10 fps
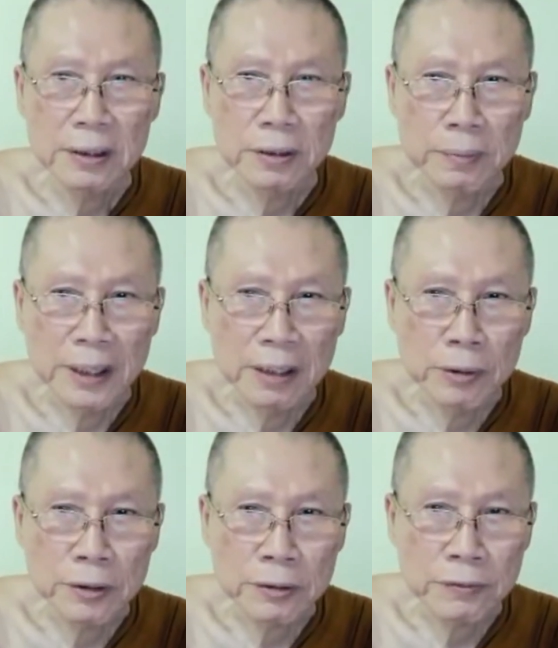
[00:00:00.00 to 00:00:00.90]
to be
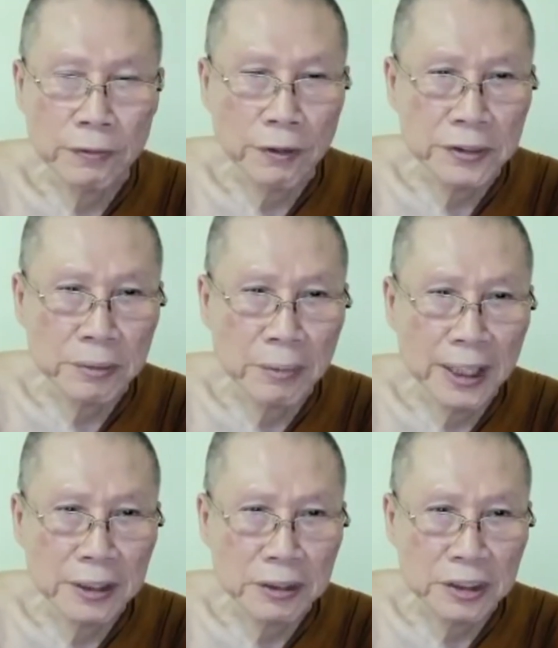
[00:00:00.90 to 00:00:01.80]
able to force your
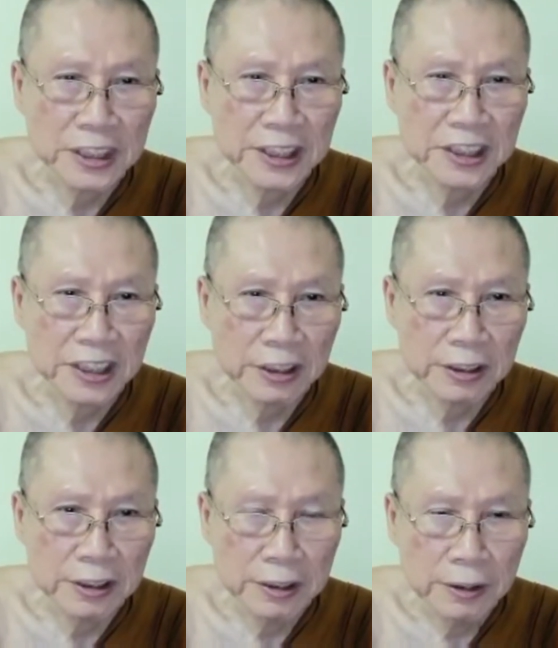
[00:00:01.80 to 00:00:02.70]
mind to sit
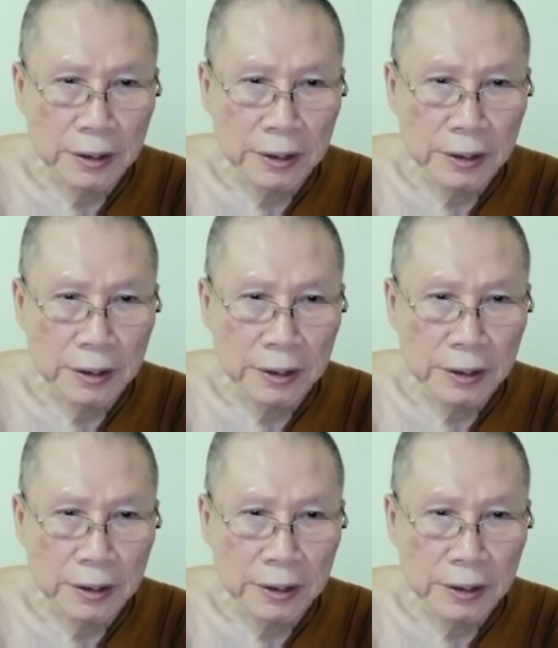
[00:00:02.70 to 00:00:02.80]
still.